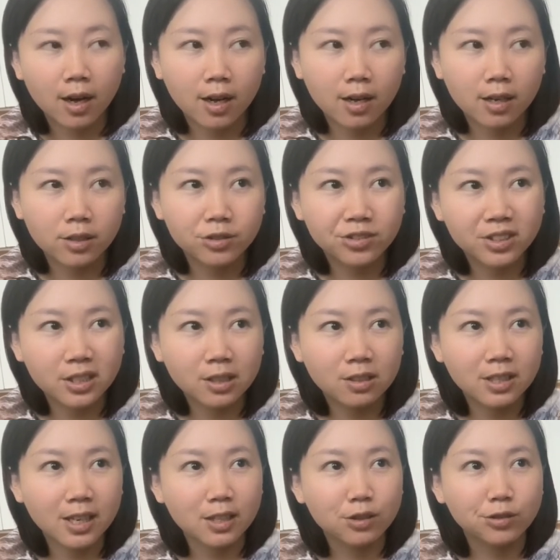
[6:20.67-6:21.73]
still
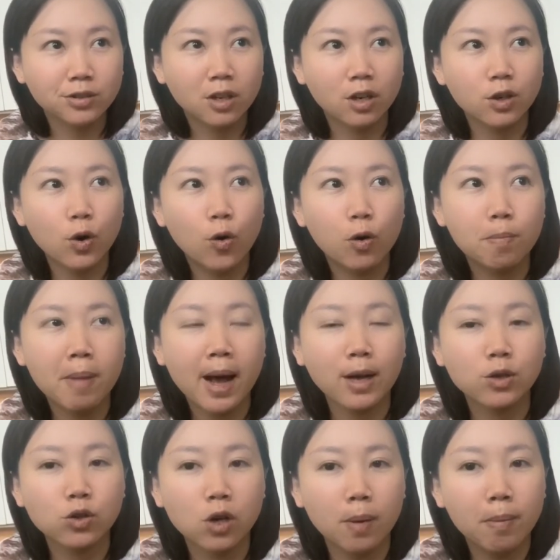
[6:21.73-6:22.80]
there is not old bag
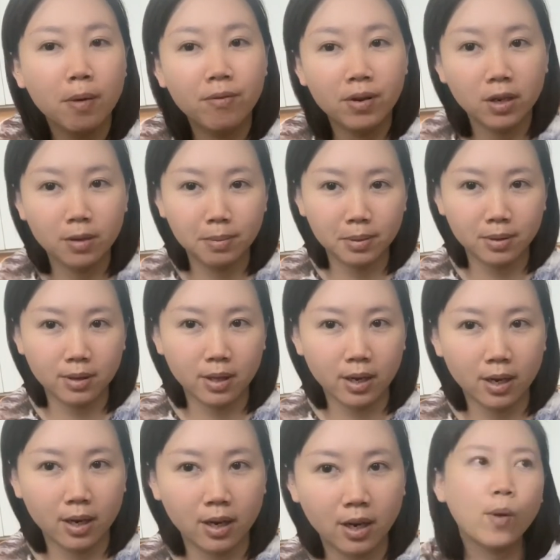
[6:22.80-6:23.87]
shop available
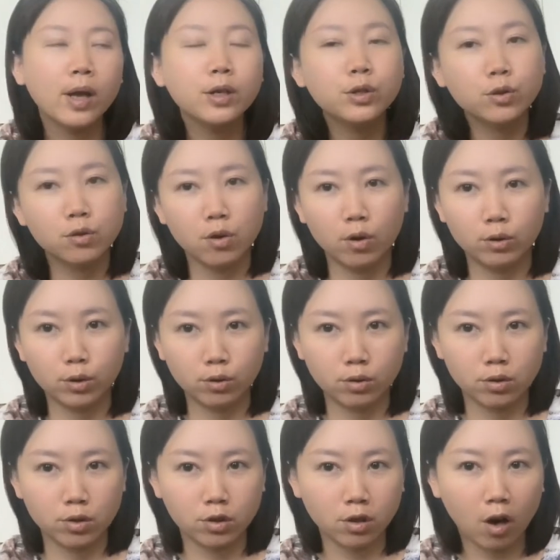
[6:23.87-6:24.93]
there. When you go to the
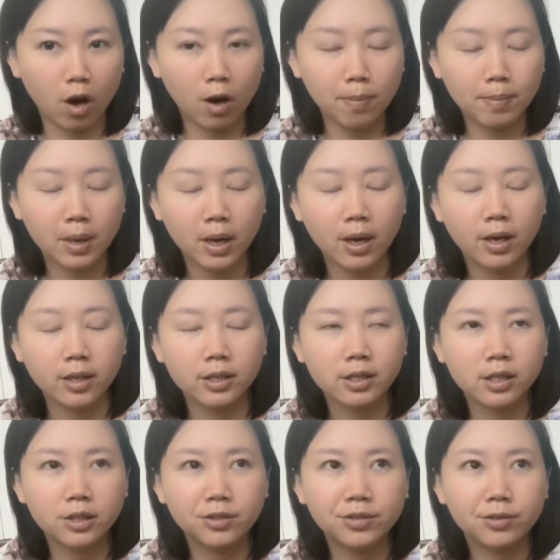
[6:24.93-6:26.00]
shop,
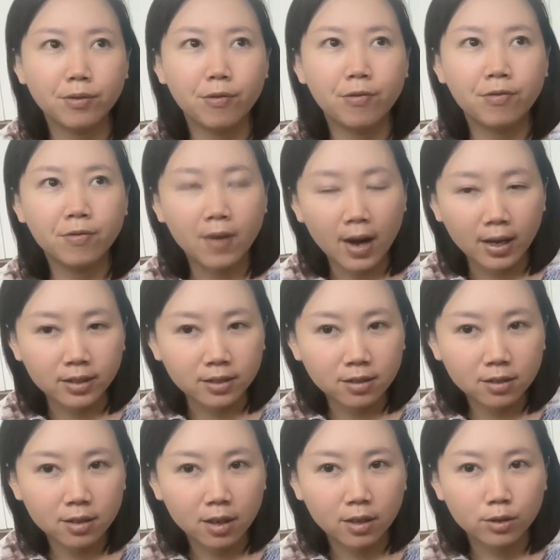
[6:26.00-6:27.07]
it's
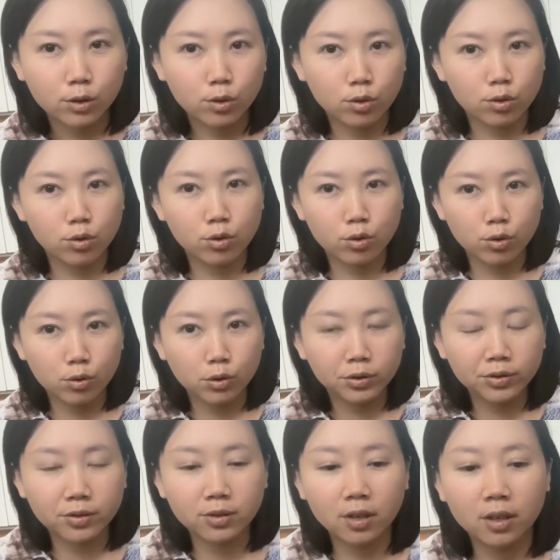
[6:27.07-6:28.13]
fun to
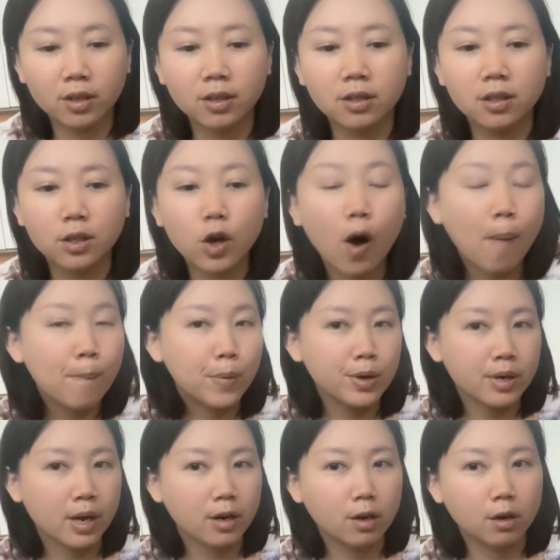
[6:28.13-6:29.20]
choose the
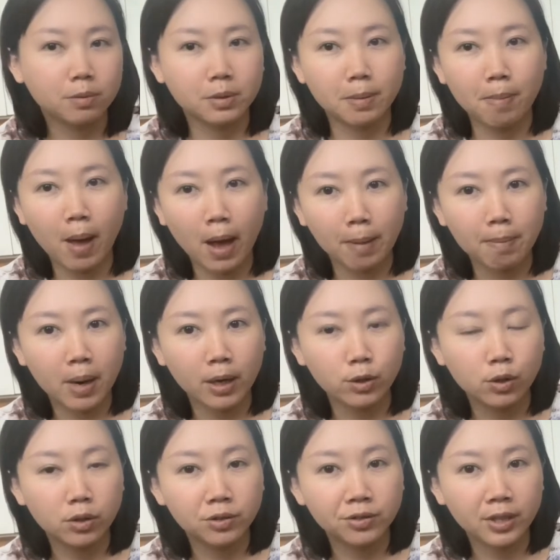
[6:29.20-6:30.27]
component of the bag by
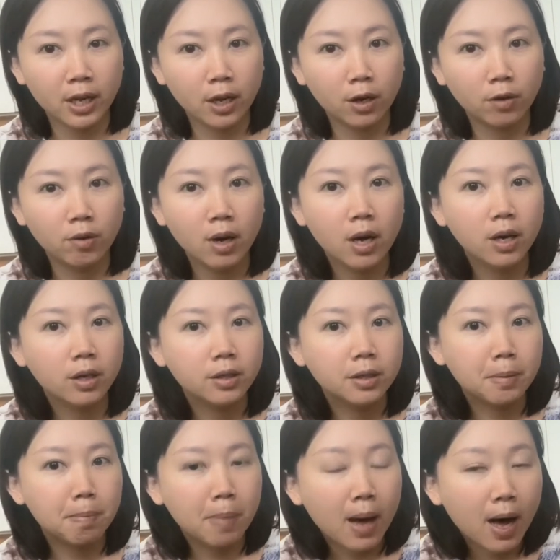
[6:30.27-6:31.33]
yourself. The
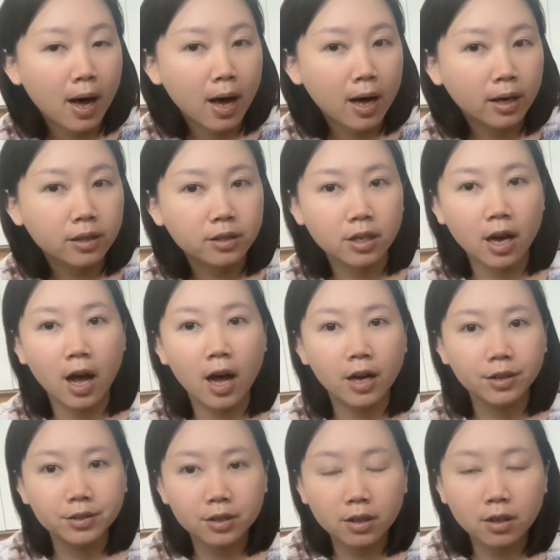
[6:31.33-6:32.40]
bag, the
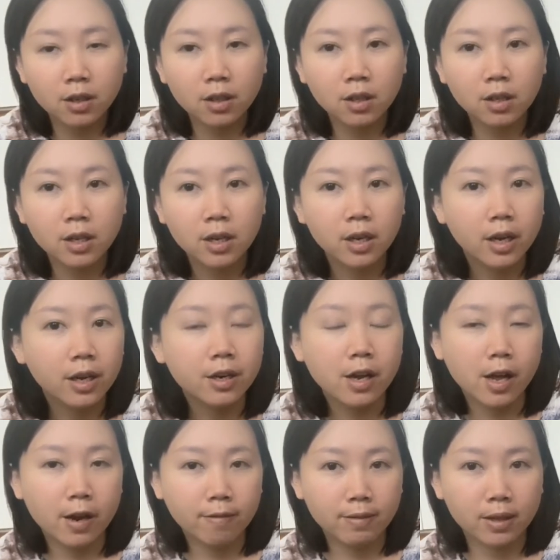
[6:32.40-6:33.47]
handle, and
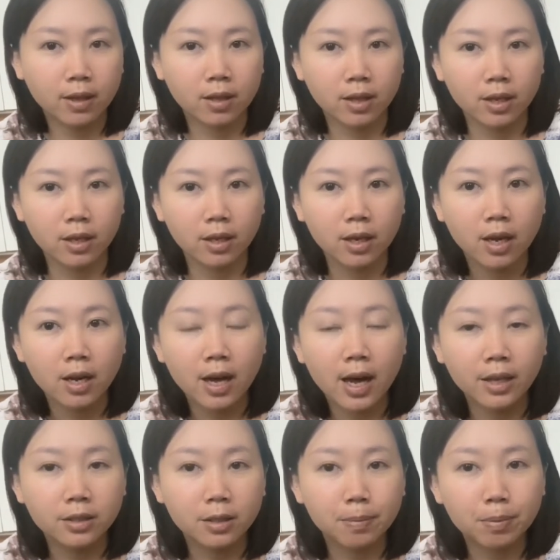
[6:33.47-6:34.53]
everything,
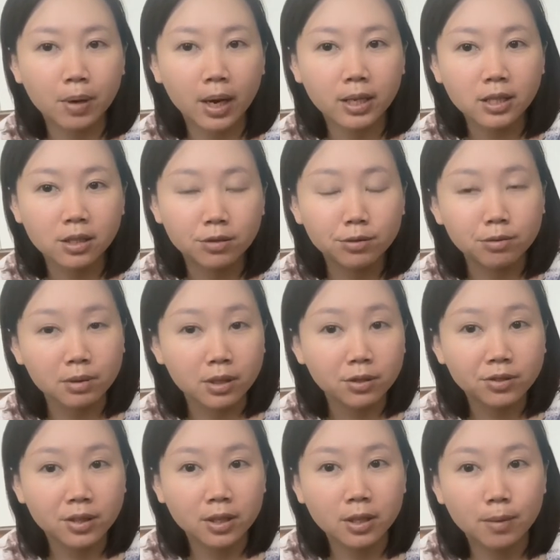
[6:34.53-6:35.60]
and the price is
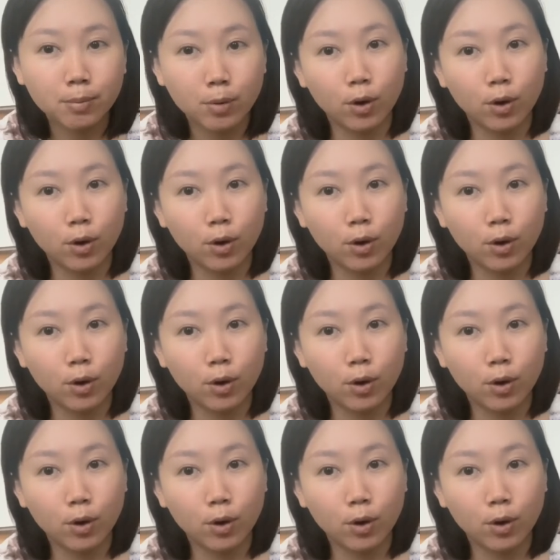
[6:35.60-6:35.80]
reasonable.